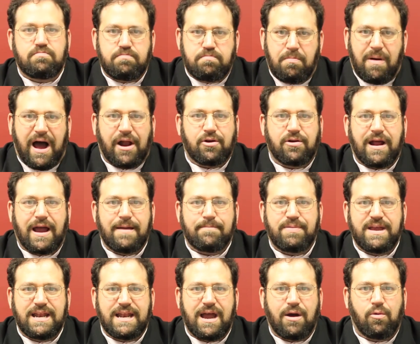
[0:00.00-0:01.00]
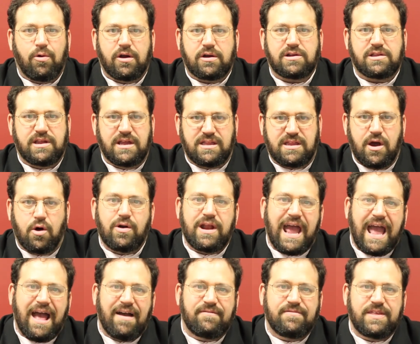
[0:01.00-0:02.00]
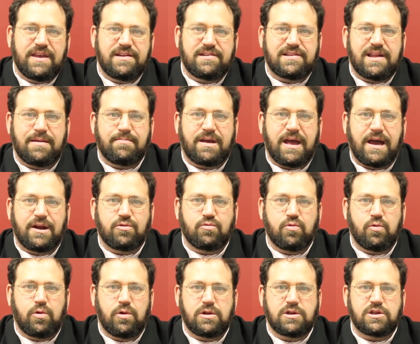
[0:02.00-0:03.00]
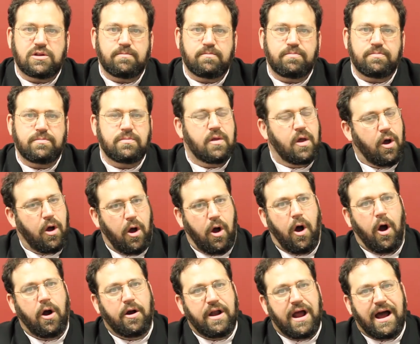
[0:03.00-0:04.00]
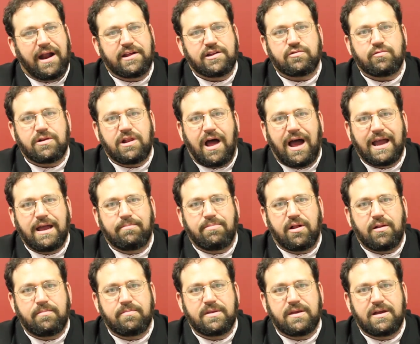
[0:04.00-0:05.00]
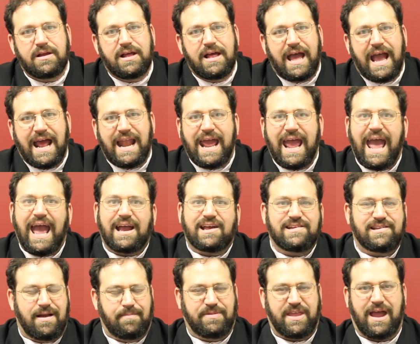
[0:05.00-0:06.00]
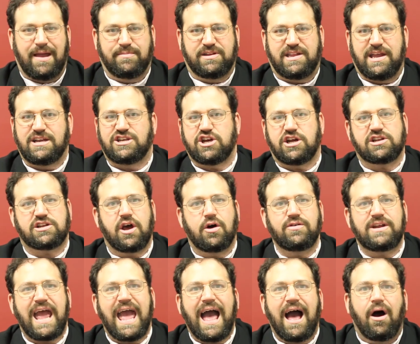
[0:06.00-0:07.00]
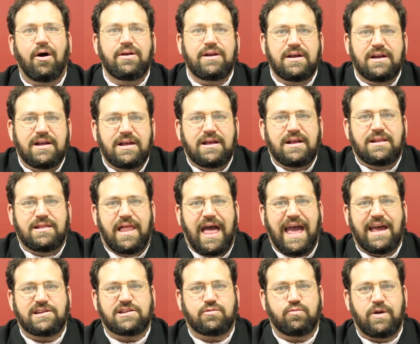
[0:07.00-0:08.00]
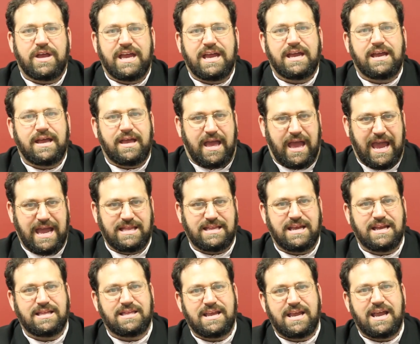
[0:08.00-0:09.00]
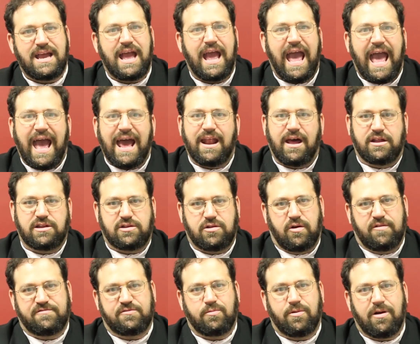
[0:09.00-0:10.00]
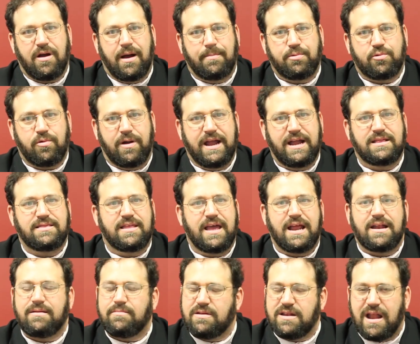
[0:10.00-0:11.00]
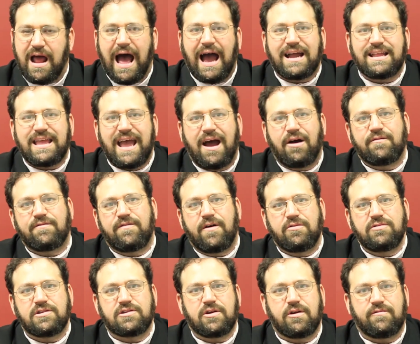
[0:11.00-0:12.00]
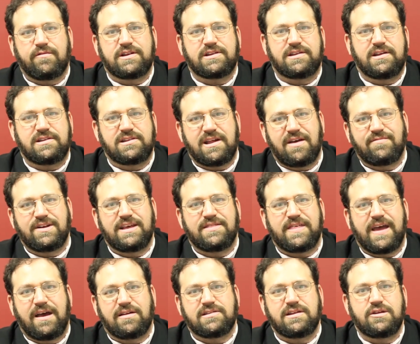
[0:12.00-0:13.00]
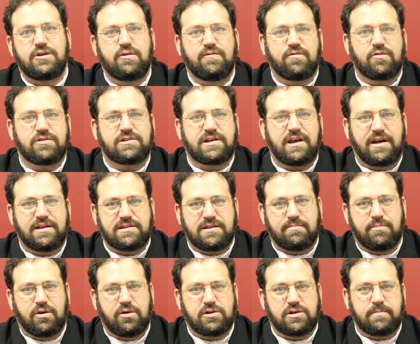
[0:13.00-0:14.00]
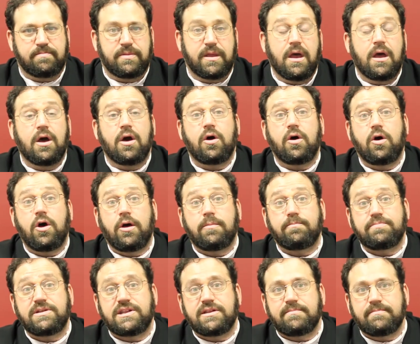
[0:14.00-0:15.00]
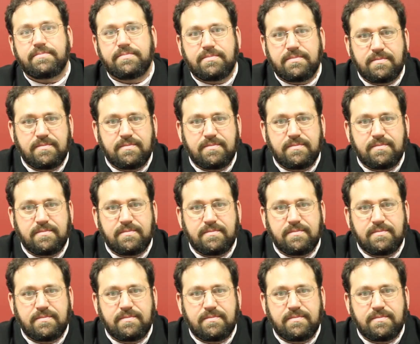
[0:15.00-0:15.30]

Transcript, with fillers: Modern IP networks that don't have these same kind of rules are not as reliable. And heck, sometimes they just go down. Last week, AT&T had a software upgrade that knocked out phone service to 70,000 UVerse customers. Oops.